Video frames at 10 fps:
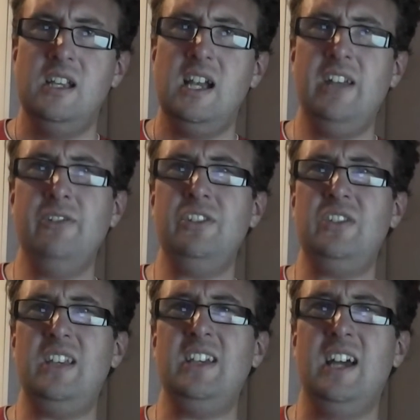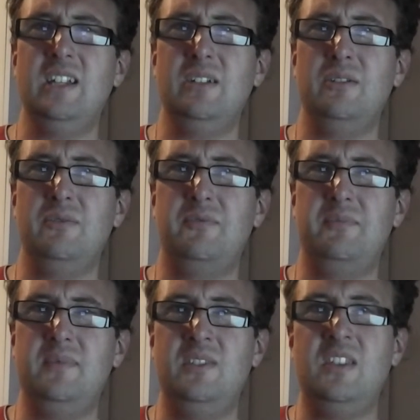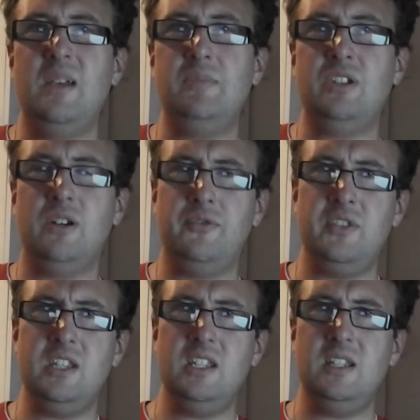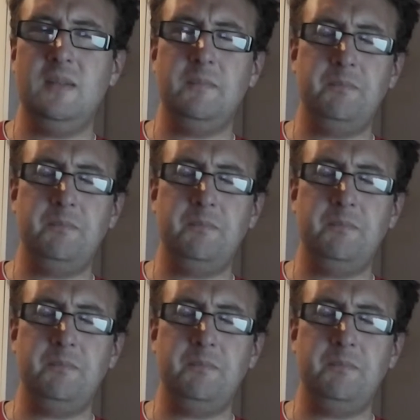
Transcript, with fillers: I noticed they kind of dipped off the